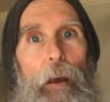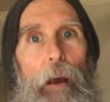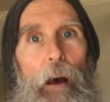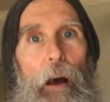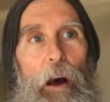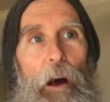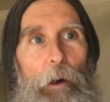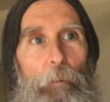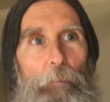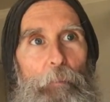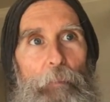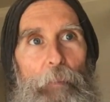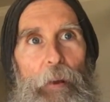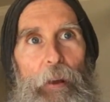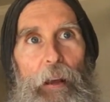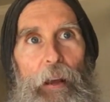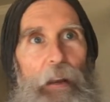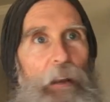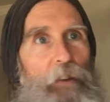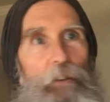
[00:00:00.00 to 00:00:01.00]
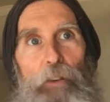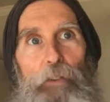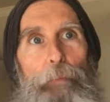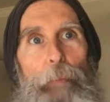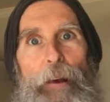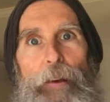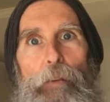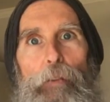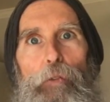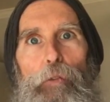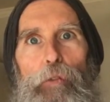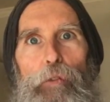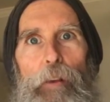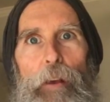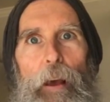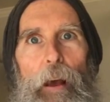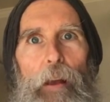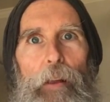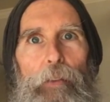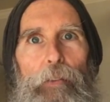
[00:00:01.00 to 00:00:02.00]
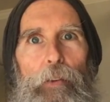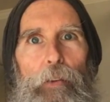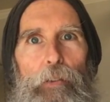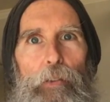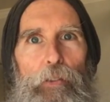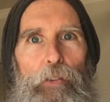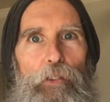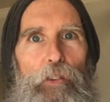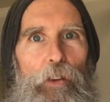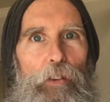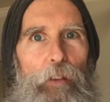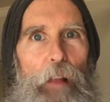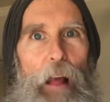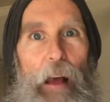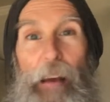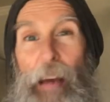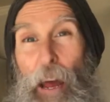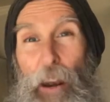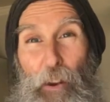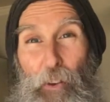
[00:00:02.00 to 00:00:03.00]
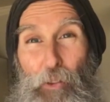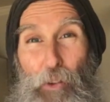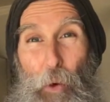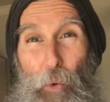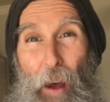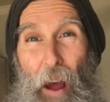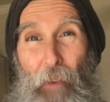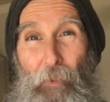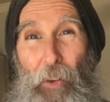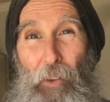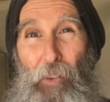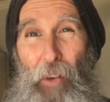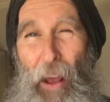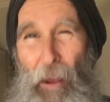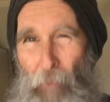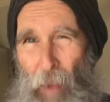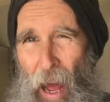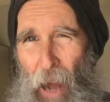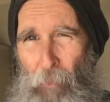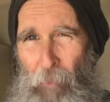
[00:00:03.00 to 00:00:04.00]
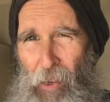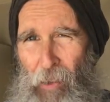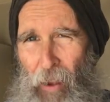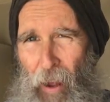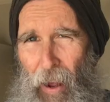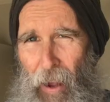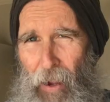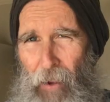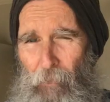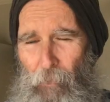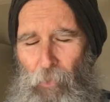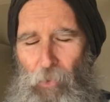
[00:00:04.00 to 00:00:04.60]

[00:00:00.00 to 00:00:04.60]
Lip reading: and it just makes sense, is it's just like I just don't have the same appetite.